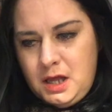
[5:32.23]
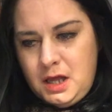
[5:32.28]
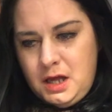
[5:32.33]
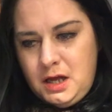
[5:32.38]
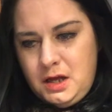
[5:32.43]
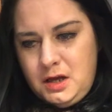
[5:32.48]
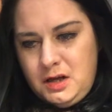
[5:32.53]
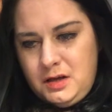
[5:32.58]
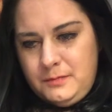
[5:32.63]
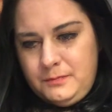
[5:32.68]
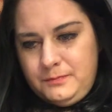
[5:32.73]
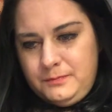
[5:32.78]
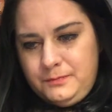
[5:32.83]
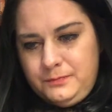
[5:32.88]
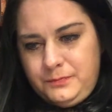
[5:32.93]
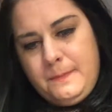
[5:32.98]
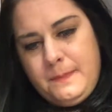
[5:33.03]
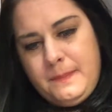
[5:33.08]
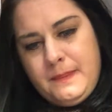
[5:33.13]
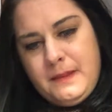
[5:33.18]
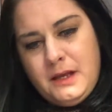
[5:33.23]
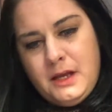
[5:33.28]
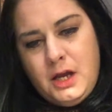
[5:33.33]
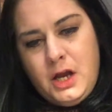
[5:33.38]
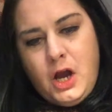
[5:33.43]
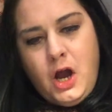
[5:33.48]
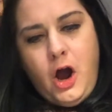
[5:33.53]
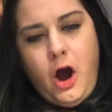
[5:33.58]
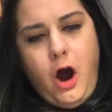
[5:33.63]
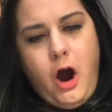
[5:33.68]

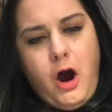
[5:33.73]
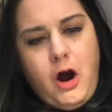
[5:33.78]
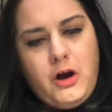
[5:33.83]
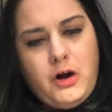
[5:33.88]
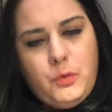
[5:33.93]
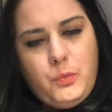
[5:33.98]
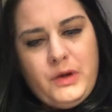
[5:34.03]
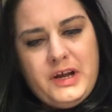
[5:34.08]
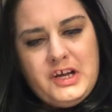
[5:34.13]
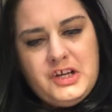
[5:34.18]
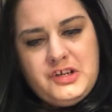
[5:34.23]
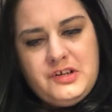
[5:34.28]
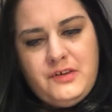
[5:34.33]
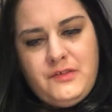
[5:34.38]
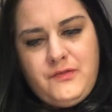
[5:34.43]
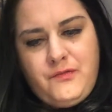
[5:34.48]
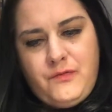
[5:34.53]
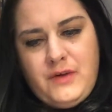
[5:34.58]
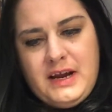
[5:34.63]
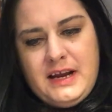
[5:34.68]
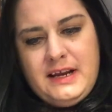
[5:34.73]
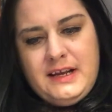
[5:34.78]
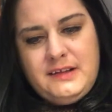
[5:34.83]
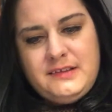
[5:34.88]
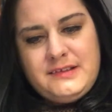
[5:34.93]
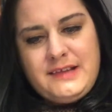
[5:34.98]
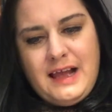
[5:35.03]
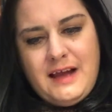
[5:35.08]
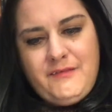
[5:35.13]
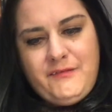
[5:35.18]
Are witches
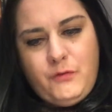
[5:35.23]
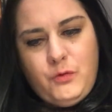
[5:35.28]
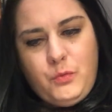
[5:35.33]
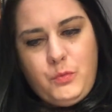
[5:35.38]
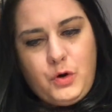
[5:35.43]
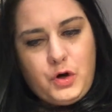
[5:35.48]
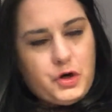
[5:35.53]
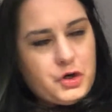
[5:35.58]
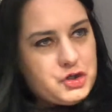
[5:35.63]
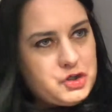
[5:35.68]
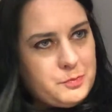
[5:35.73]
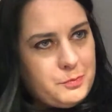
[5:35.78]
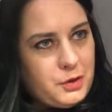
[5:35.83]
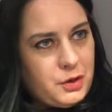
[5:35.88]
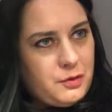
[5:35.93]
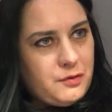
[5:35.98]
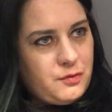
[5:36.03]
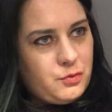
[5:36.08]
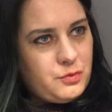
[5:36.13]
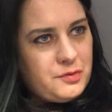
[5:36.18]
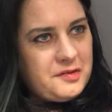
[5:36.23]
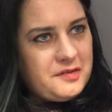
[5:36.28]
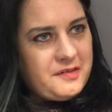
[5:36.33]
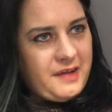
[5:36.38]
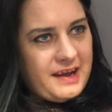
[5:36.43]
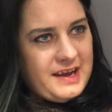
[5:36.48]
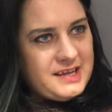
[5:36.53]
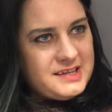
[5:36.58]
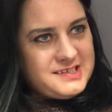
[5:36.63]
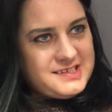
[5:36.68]
really devil worshippers or
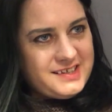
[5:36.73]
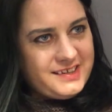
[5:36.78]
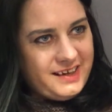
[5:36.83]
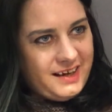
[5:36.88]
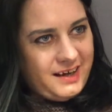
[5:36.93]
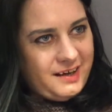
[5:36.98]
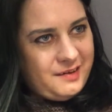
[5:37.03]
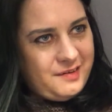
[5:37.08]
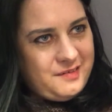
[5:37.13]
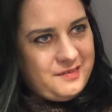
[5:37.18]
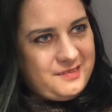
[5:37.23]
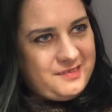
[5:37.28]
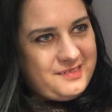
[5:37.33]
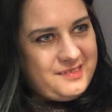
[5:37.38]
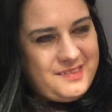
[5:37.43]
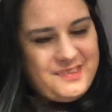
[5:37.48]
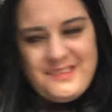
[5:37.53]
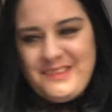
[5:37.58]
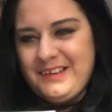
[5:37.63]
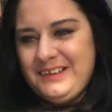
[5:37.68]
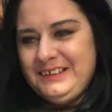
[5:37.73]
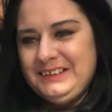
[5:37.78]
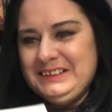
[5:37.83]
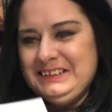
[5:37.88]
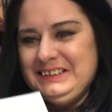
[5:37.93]
Satanists?